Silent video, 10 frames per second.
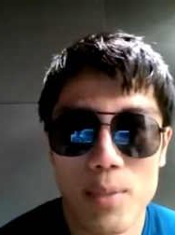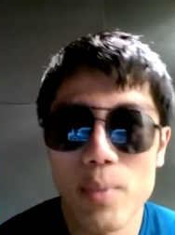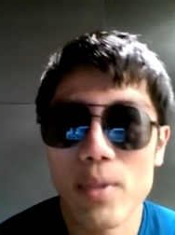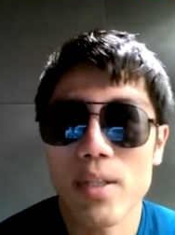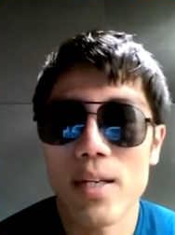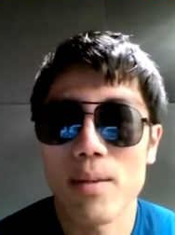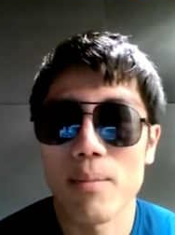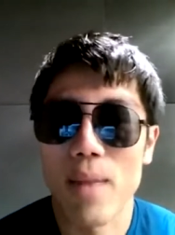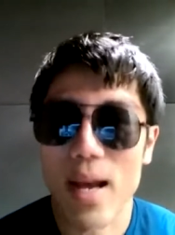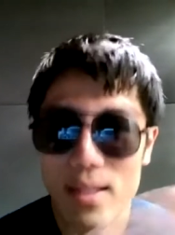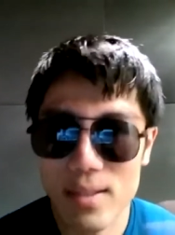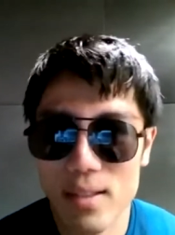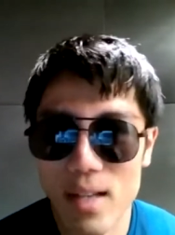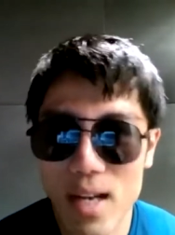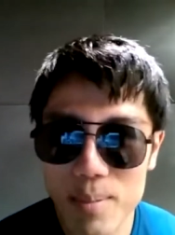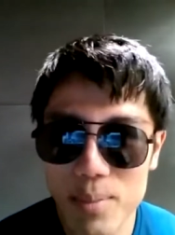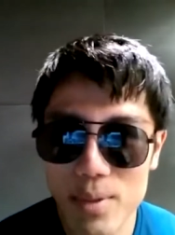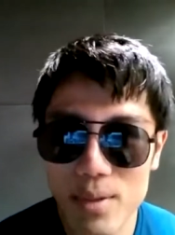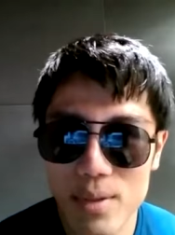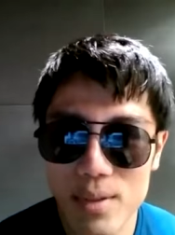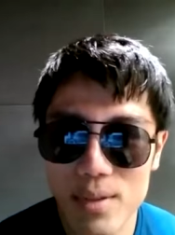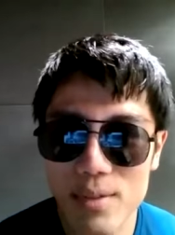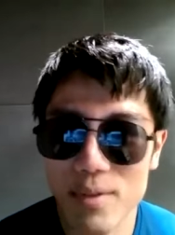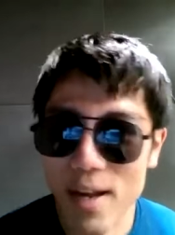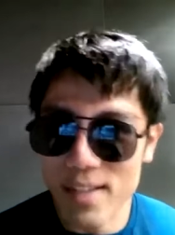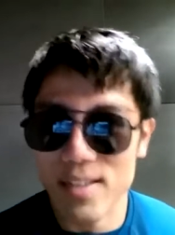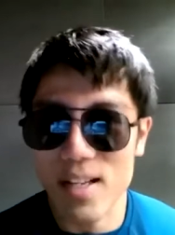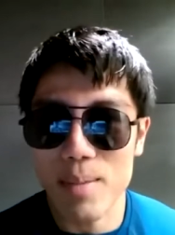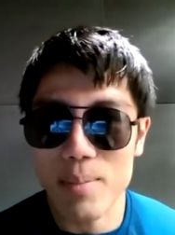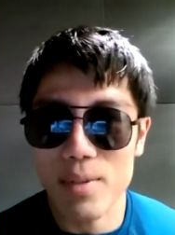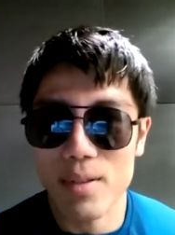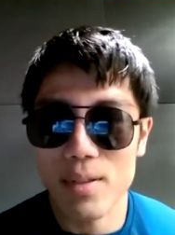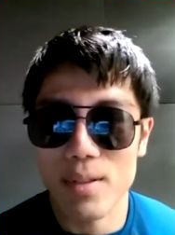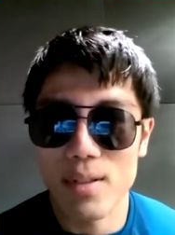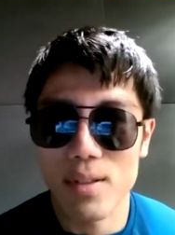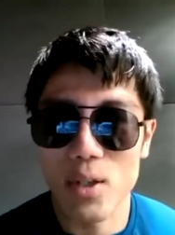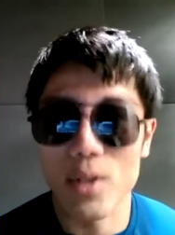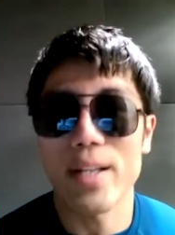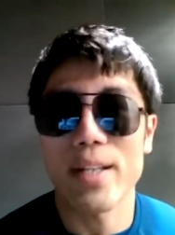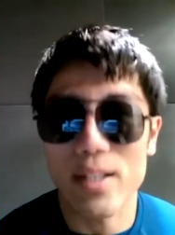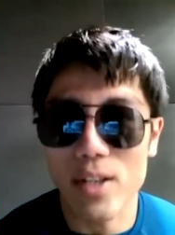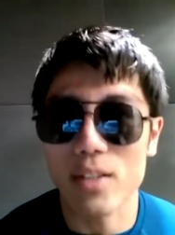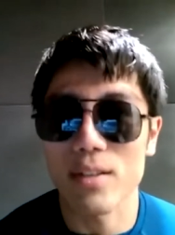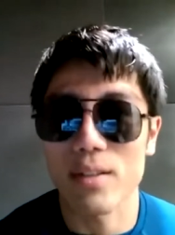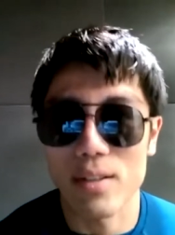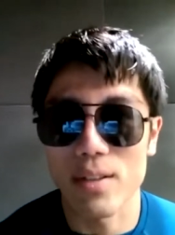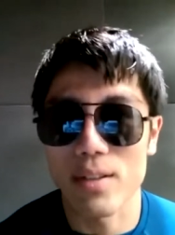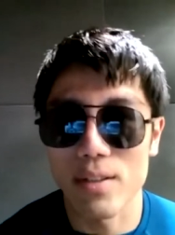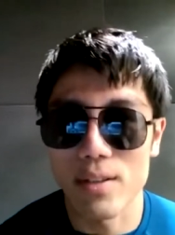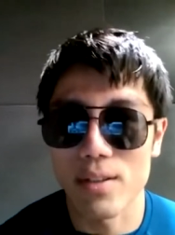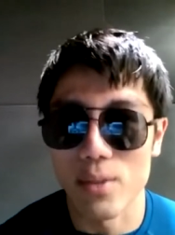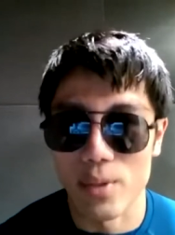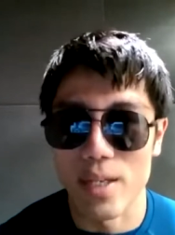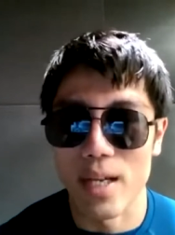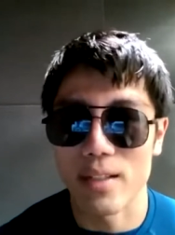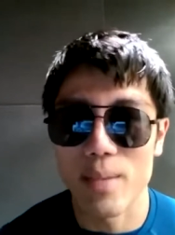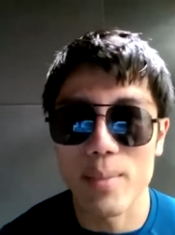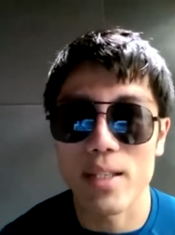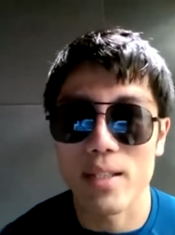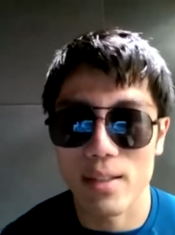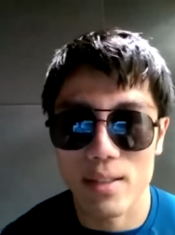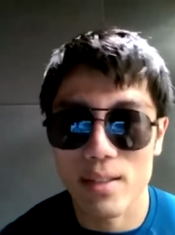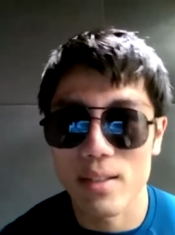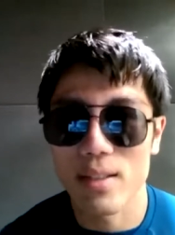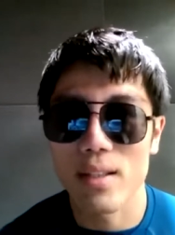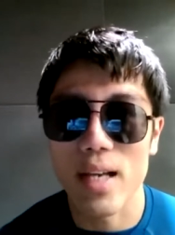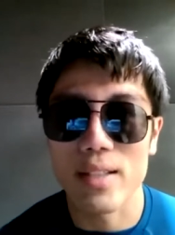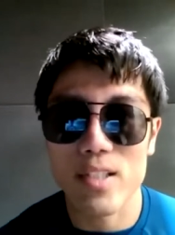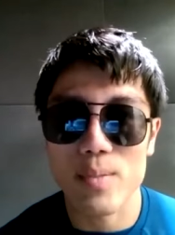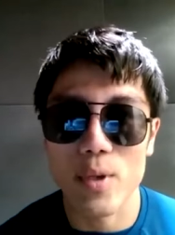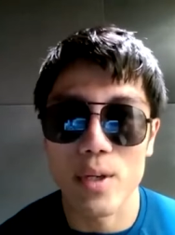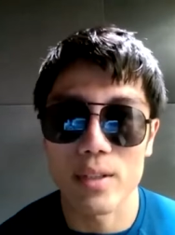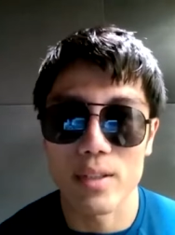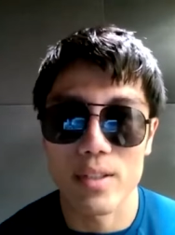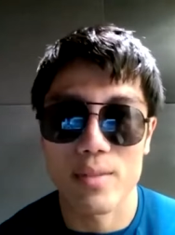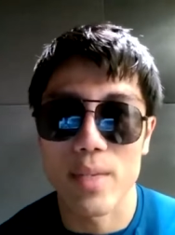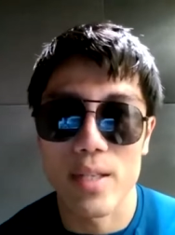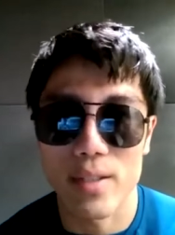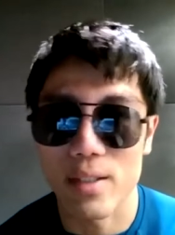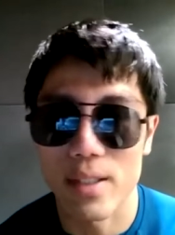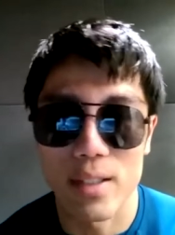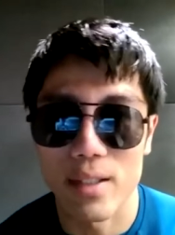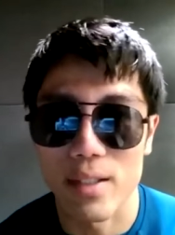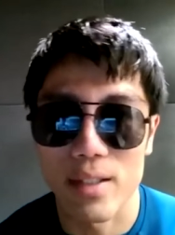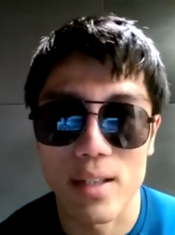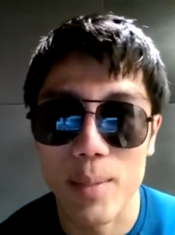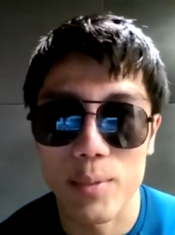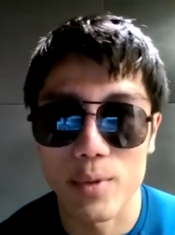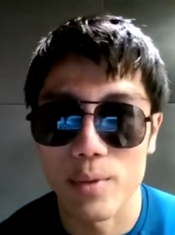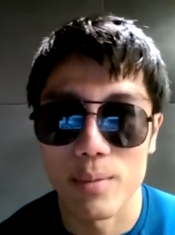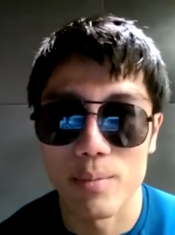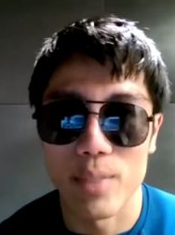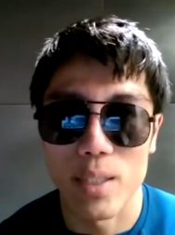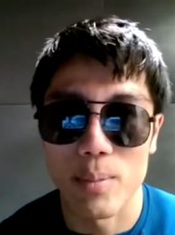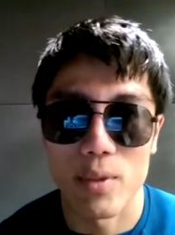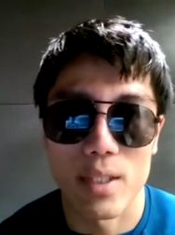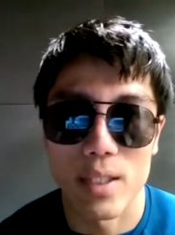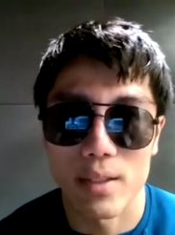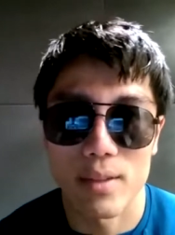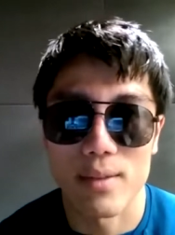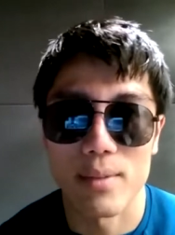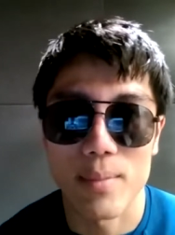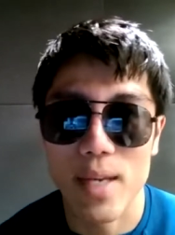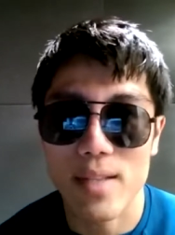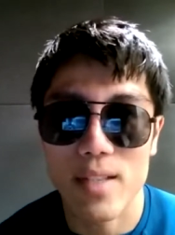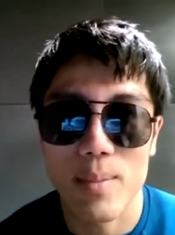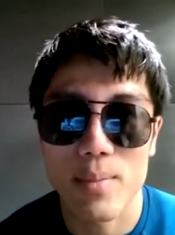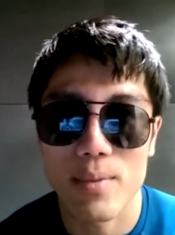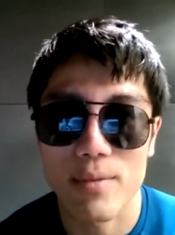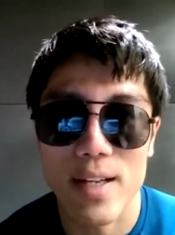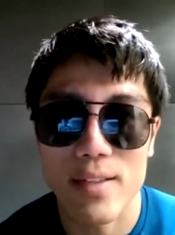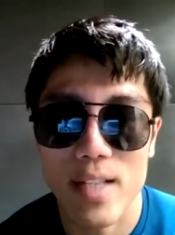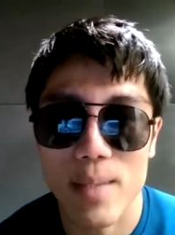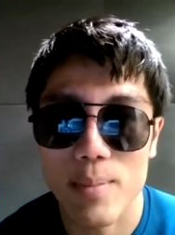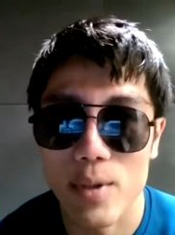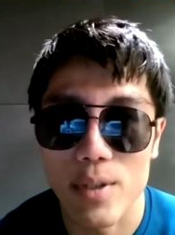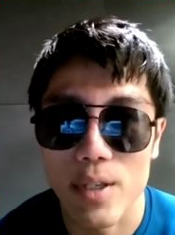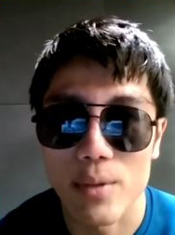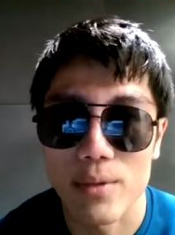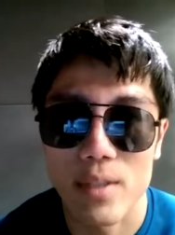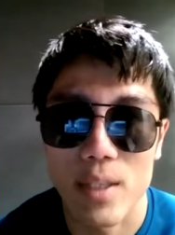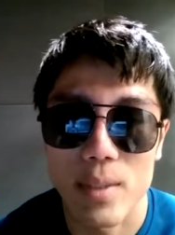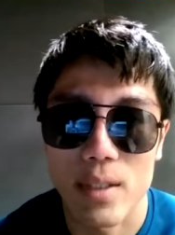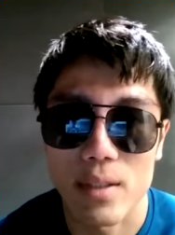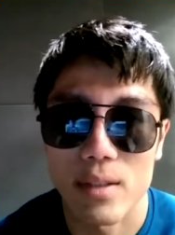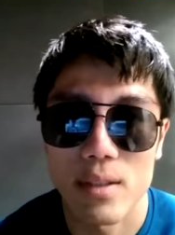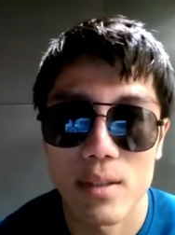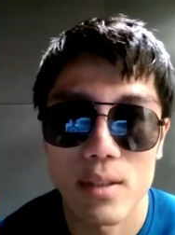people can mask up, vax up, or they cannot do that. I mean, at this point, it's basically up to people. Like, mask up, vax up, or don't. I mean,